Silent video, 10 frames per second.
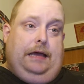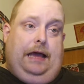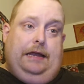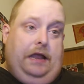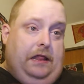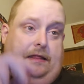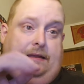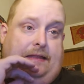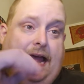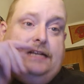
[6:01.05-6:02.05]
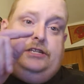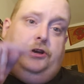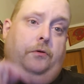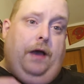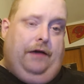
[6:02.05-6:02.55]
And they
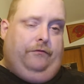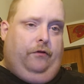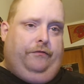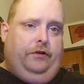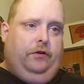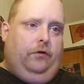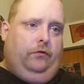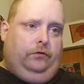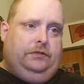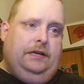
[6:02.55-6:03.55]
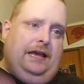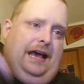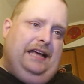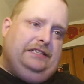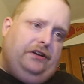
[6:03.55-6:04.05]
too have loftier goals,
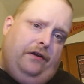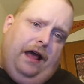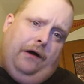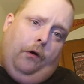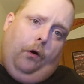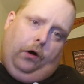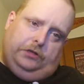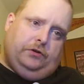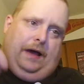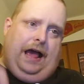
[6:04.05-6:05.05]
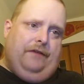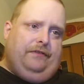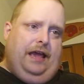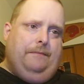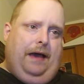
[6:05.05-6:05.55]
as they're now also a half
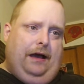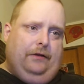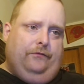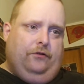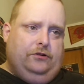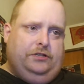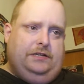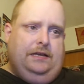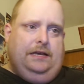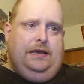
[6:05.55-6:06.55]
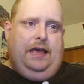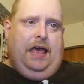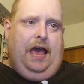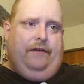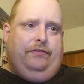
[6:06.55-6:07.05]
game out of first.
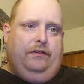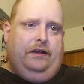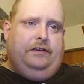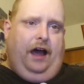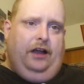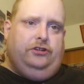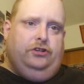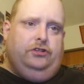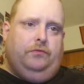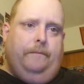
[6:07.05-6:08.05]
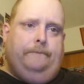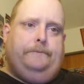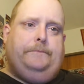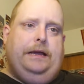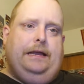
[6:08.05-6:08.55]
After the Dodgers were
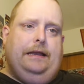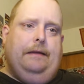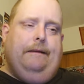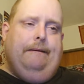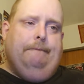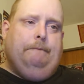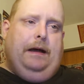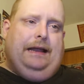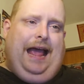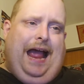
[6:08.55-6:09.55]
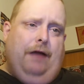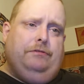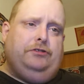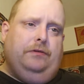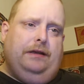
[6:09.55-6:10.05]
beaten by the
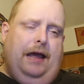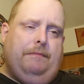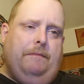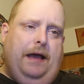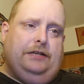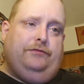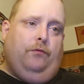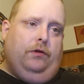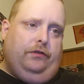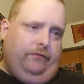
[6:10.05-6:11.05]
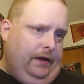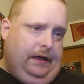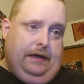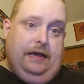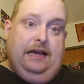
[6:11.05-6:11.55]
Arizona Diamondbacks 4
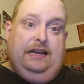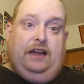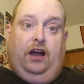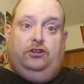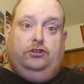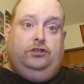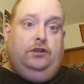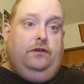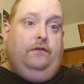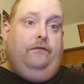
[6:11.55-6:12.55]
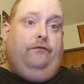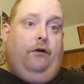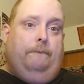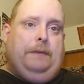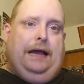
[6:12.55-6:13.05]
3. Dodgers
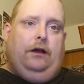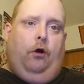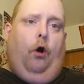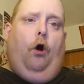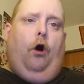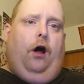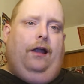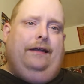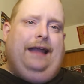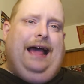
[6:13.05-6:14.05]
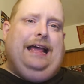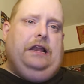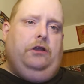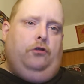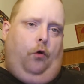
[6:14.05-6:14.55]
fought back all night
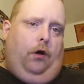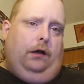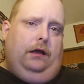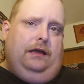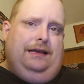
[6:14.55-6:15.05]
long,